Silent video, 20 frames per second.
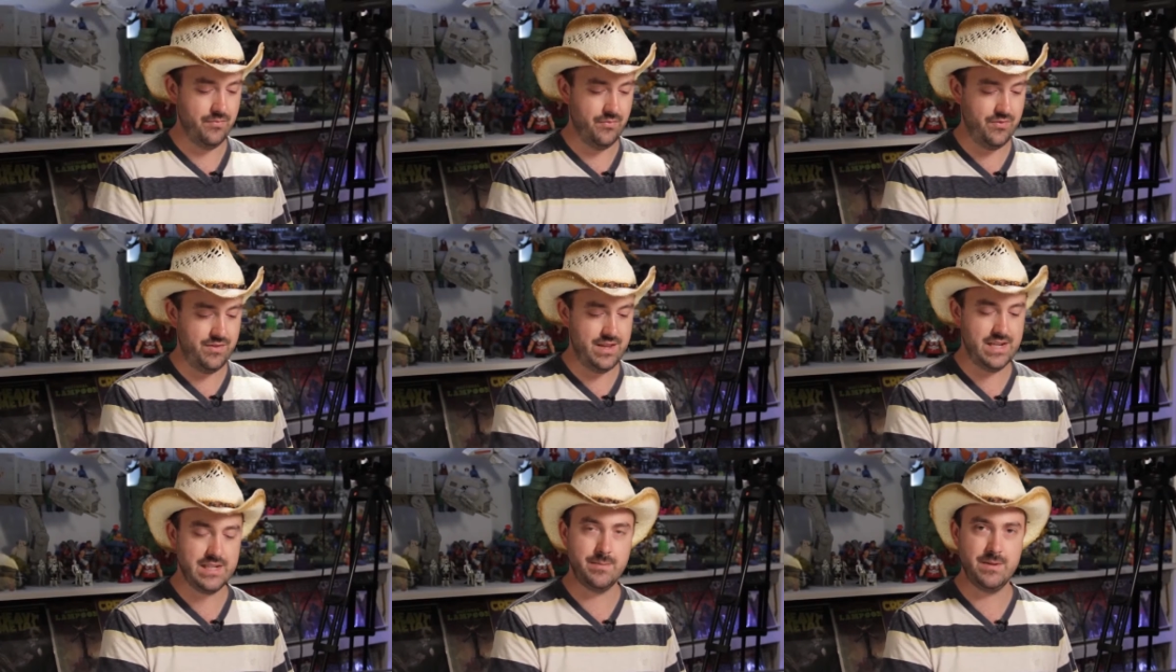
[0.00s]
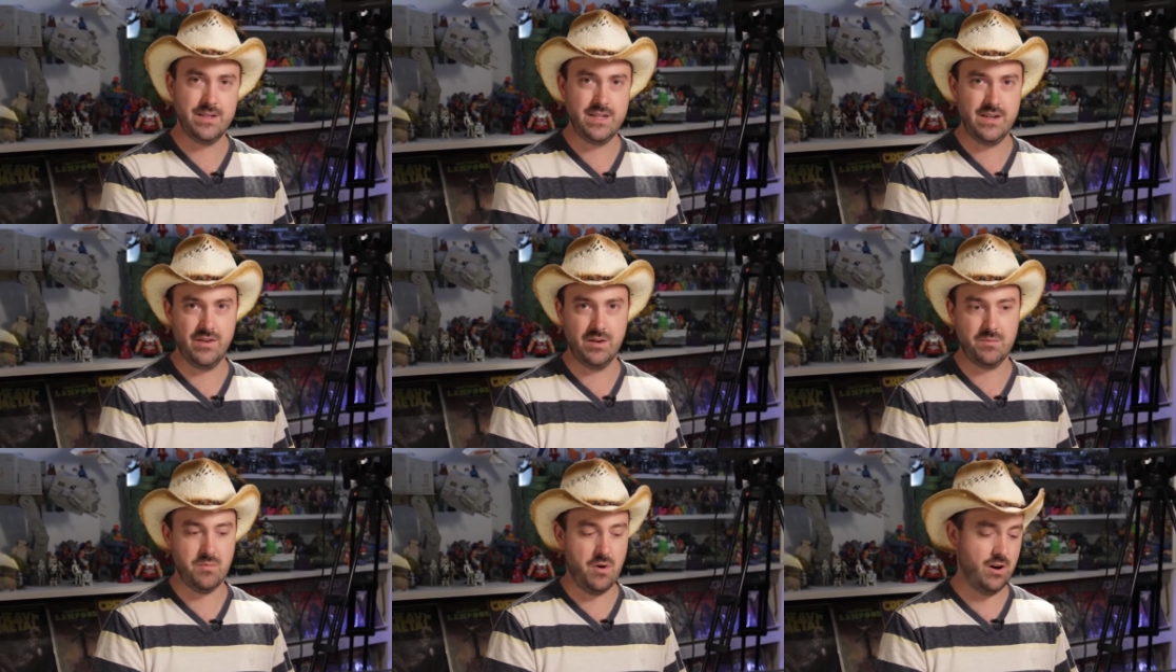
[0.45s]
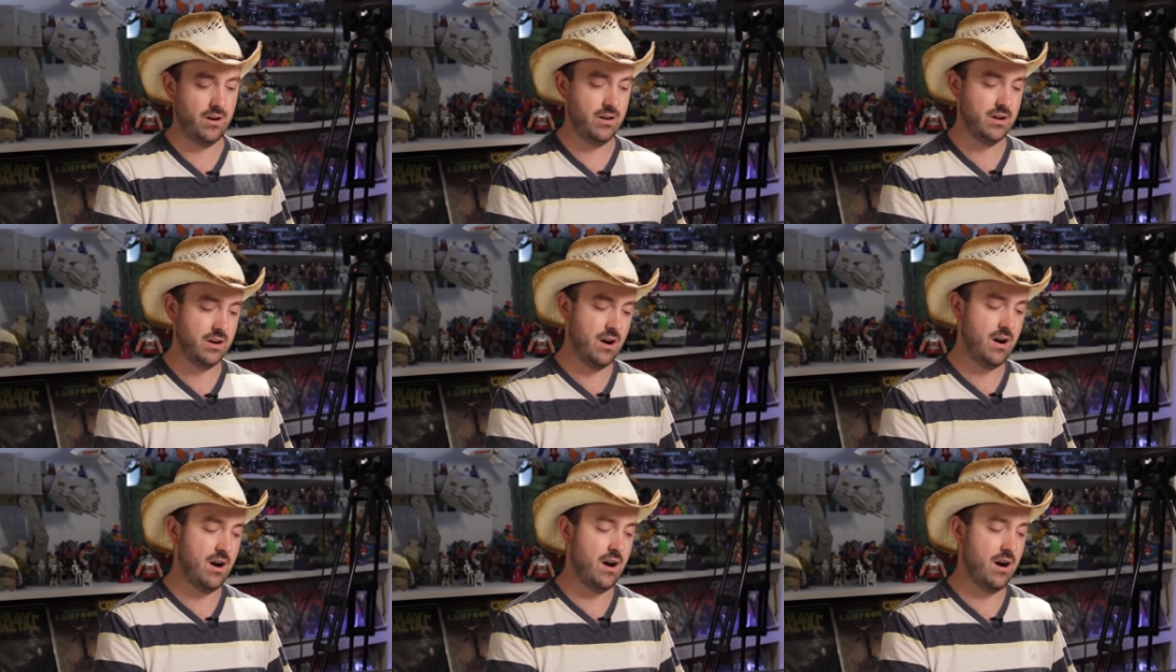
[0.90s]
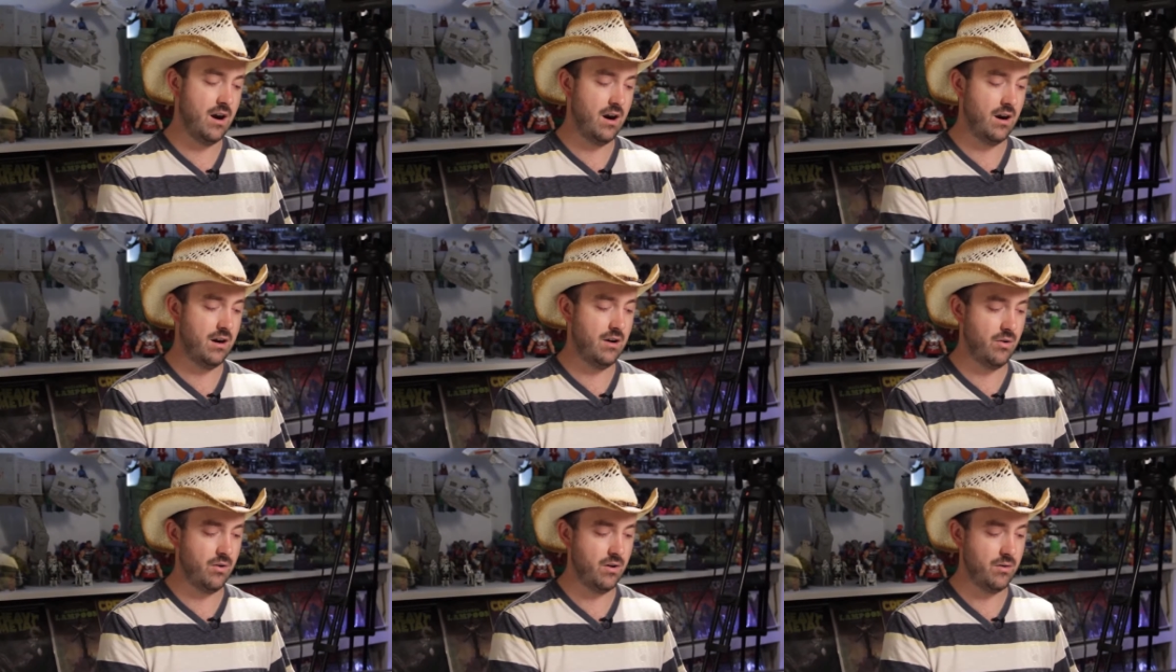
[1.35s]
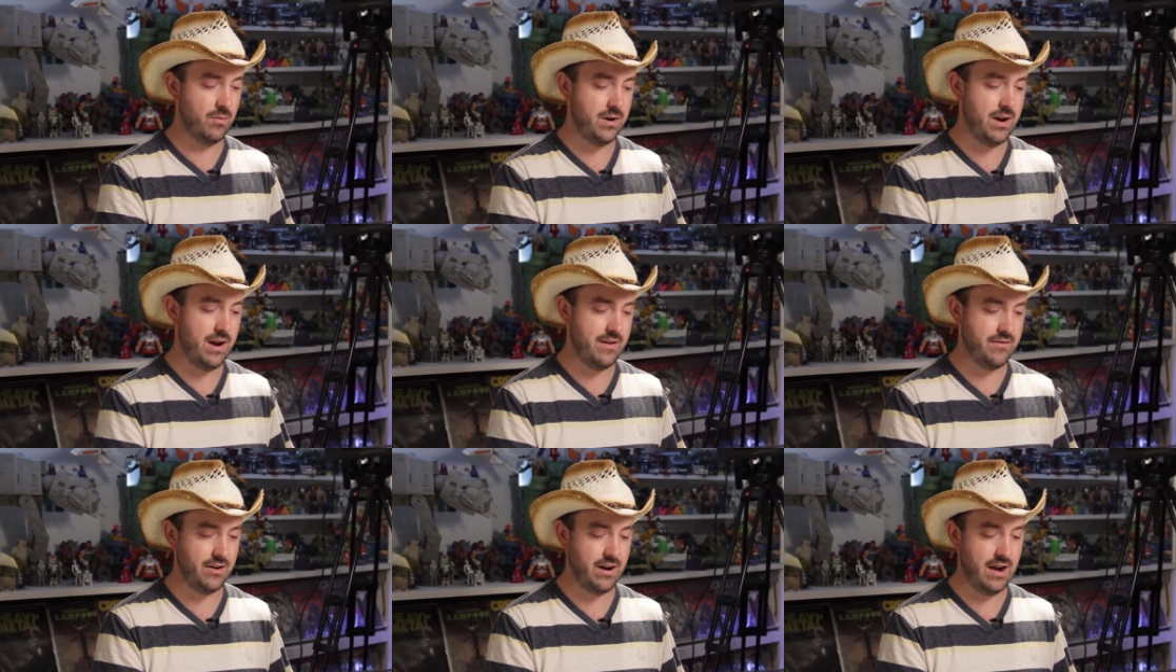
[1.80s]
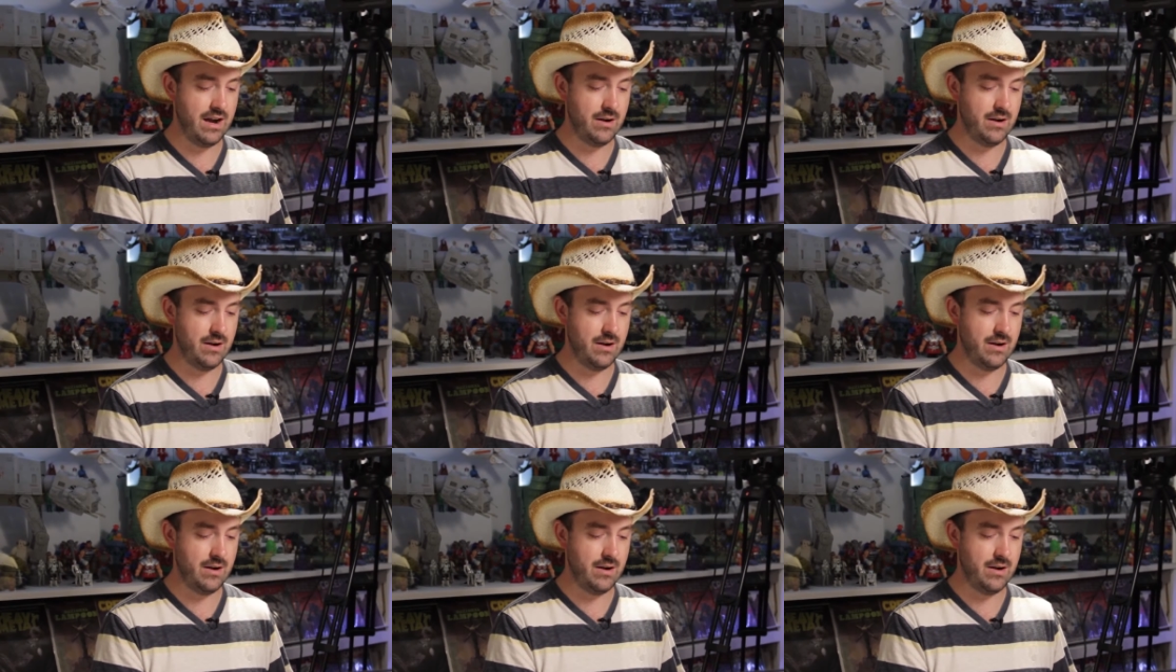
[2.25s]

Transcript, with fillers: this specific model of car or whatever.